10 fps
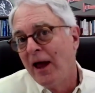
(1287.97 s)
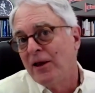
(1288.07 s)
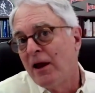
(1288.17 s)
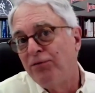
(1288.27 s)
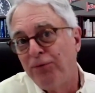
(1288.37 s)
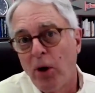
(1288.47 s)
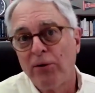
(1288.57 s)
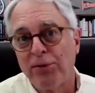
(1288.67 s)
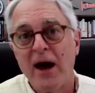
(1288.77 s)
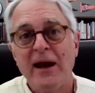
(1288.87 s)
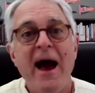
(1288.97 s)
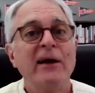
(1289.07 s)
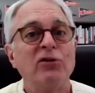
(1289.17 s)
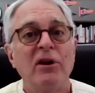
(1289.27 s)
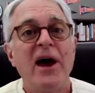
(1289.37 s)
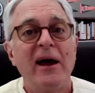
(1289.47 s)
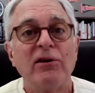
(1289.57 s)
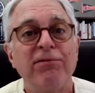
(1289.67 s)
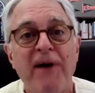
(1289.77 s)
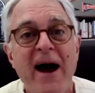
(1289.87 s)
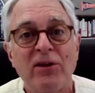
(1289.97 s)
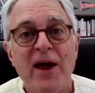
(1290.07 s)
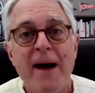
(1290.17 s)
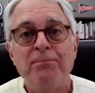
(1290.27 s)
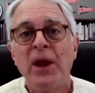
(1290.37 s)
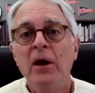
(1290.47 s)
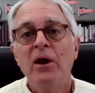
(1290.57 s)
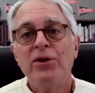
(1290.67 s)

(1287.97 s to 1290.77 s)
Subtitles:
And then fourth, I'd add to that the fact that